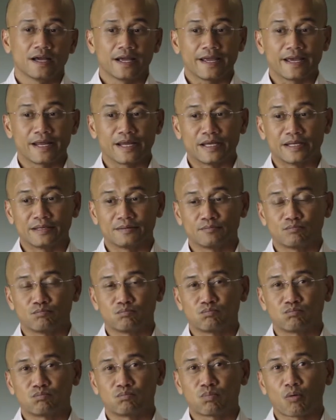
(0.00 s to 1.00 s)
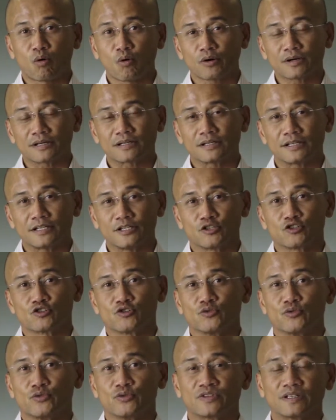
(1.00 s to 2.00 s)
And board
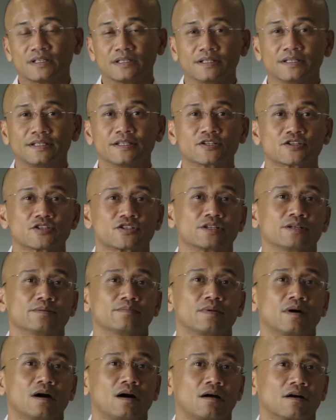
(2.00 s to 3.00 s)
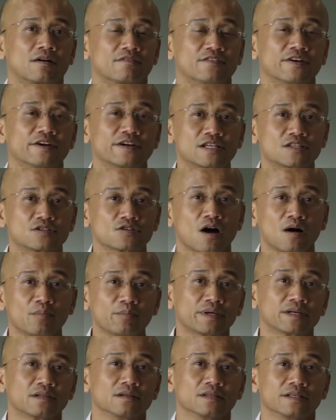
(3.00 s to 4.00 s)
issues and leadership are very
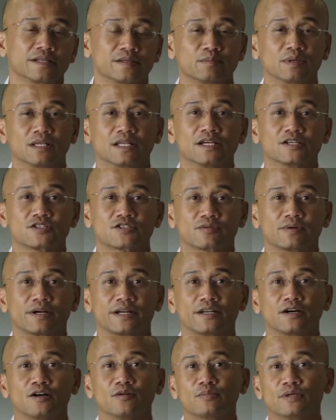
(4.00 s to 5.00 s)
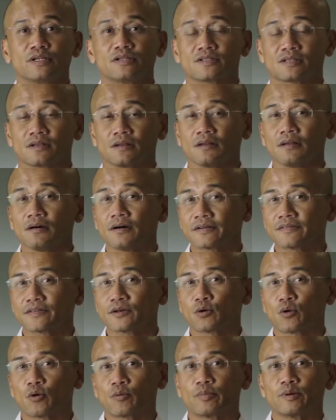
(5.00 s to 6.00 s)
topical in Malaysia right now because a lot of the
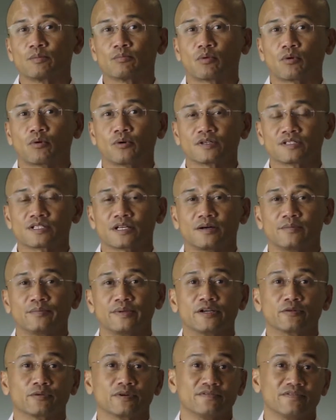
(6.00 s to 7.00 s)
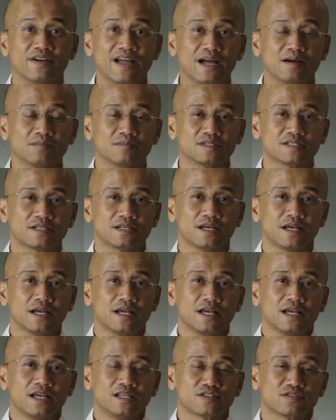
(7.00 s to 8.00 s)
corporate boards are being revamped.
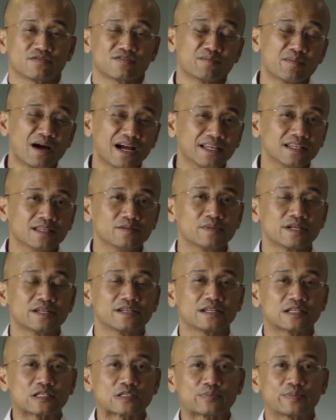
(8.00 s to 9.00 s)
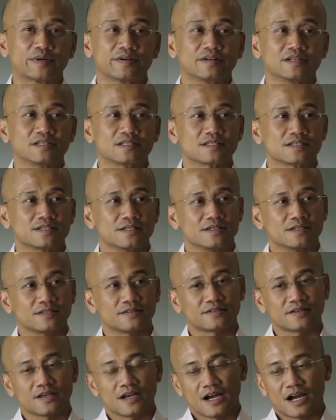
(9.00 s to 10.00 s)
So from my limited
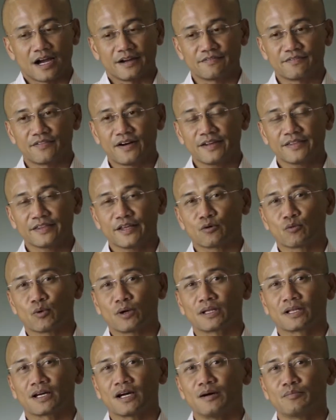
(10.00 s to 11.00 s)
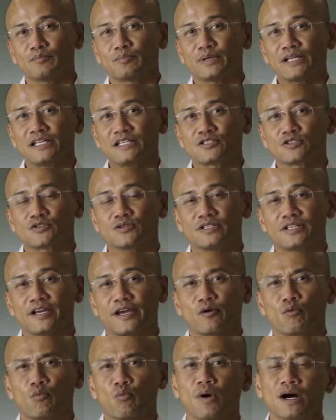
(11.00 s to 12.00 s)
experiences, I find that while companies
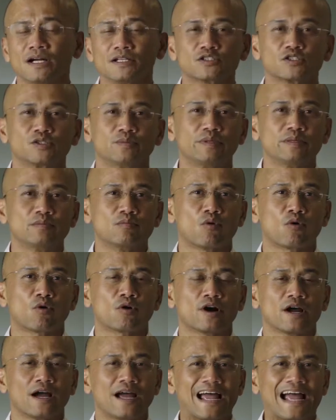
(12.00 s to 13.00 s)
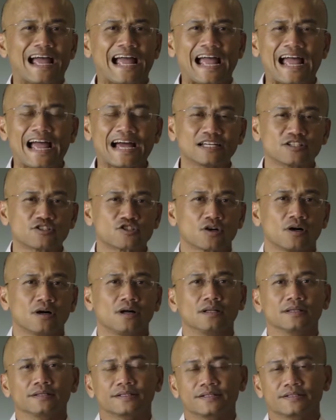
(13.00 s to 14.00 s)
today want to be more
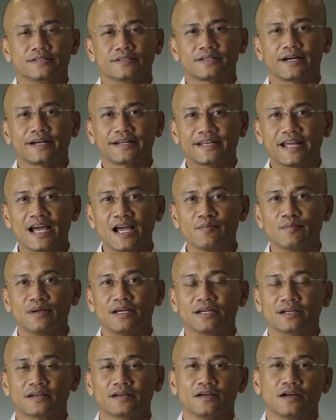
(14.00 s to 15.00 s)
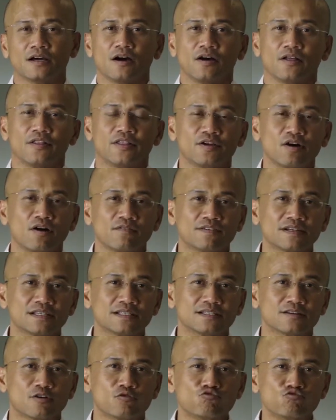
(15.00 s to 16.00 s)
agile and dynamic, the
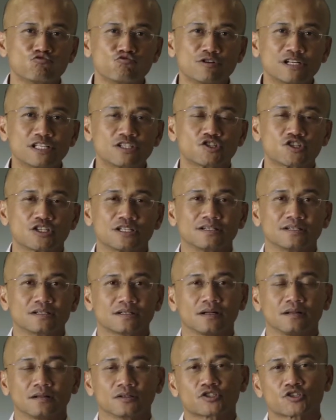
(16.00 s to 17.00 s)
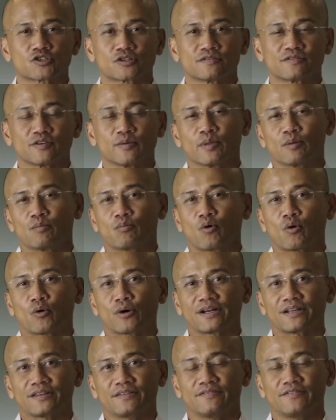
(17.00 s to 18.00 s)
often rigid culture from the
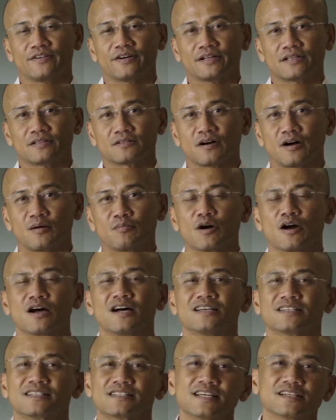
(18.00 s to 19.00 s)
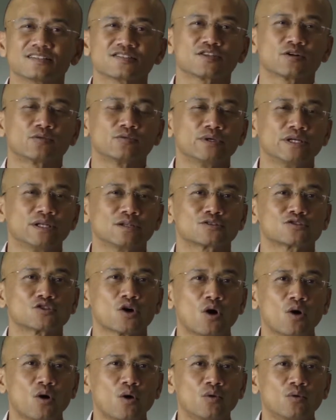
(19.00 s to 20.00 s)
board at the very top sets the real
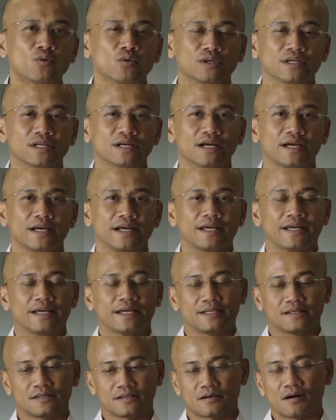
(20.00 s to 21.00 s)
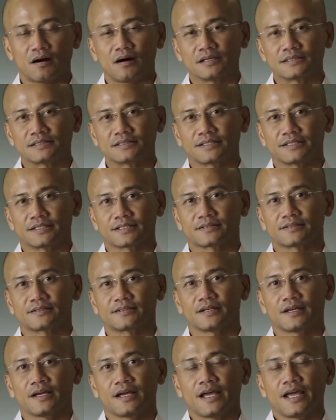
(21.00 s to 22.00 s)
tone and context.
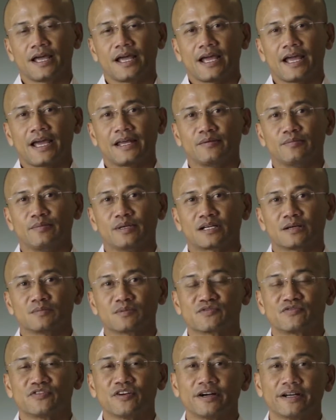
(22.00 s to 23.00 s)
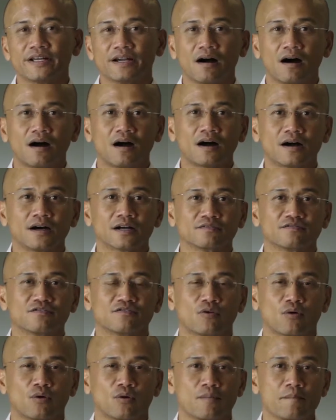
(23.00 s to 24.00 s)
And it becomes very hard
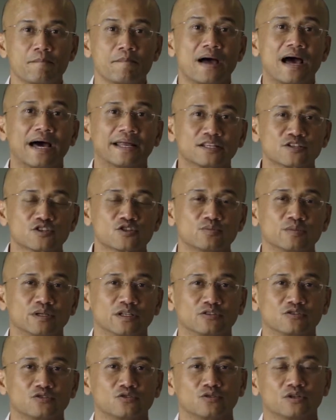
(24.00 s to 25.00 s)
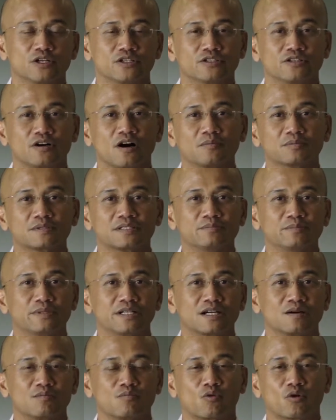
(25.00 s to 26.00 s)
for management to adopt and
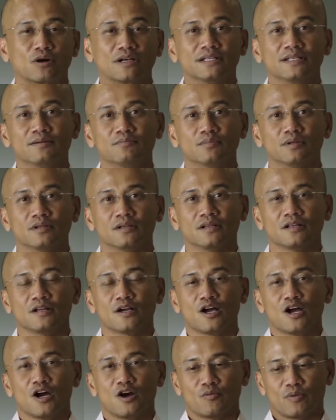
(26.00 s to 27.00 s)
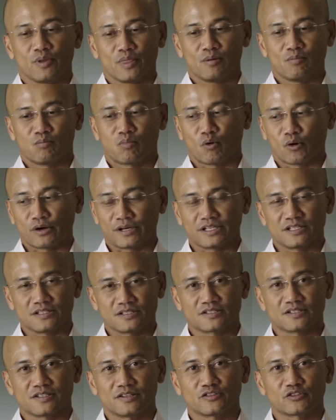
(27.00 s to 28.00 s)
become more nimble when the board
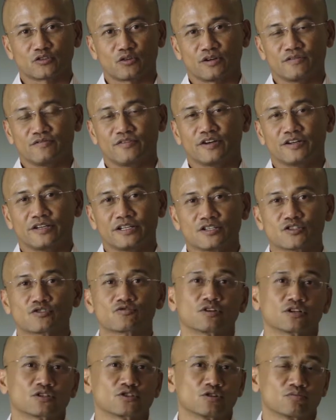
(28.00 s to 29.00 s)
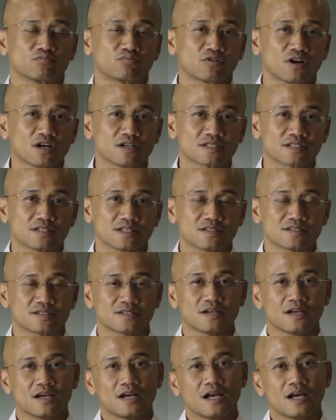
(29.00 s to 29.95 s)
insists on a very structured process.